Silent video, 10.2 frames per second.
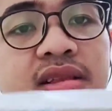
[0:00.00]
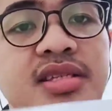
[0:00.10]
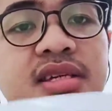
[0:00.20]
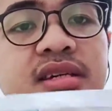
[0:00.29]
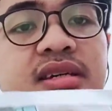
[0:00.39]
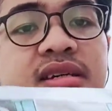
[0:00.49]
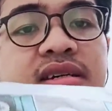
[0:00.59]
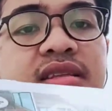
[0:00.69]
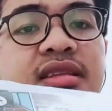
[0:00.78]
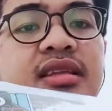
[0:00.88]

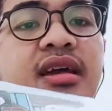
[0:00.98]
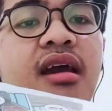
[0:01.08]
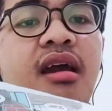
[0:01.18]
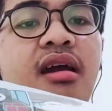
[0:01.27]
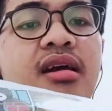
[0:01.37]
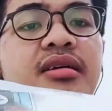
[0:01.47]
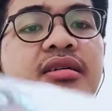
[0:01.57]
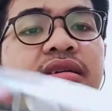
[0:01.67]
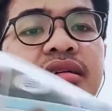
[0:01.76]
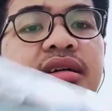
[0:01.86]
and
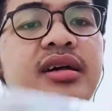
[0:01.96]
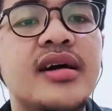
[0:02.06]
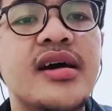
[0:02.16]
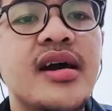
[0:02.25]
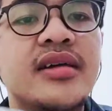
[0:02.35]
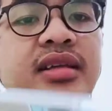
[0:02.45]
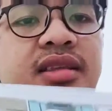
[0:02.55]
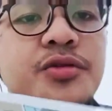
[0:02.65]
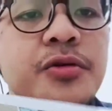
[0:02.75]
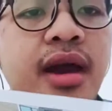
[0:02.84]
the
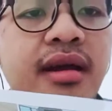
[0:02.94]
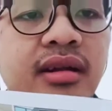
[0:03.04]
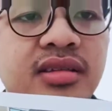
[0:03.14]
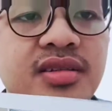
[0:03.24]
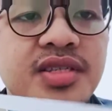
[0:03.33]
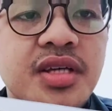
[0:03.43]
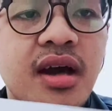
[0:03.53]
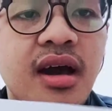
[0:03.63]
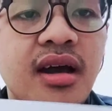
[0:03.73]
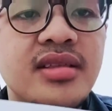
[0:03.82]
two characters
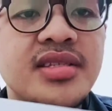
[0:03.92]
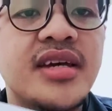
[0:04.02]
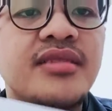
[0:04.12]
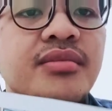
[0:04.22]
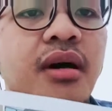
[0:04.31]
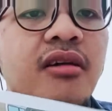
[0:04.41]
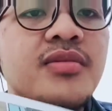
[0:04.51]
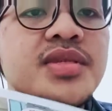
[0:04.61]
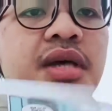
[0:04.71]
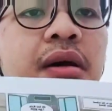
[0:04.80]
Kyle's and
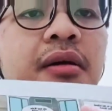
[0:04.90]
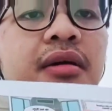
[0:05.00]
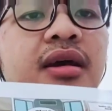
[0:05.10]
Bob's are